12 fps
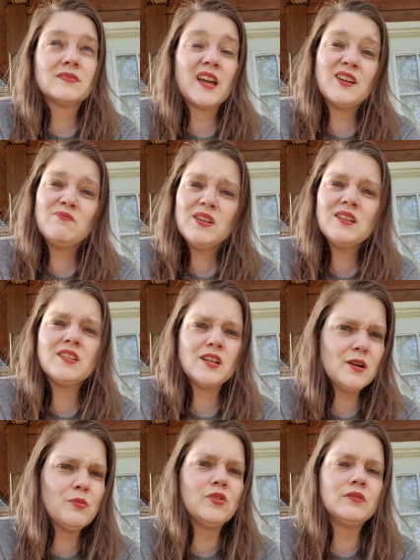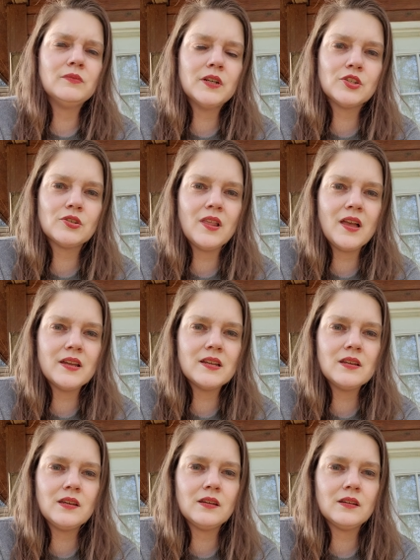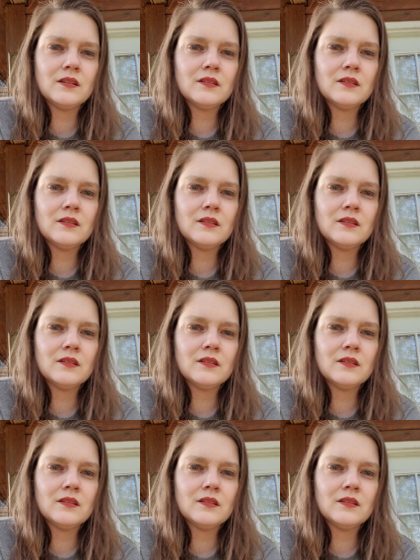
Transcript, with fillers: kind of being terrible, much like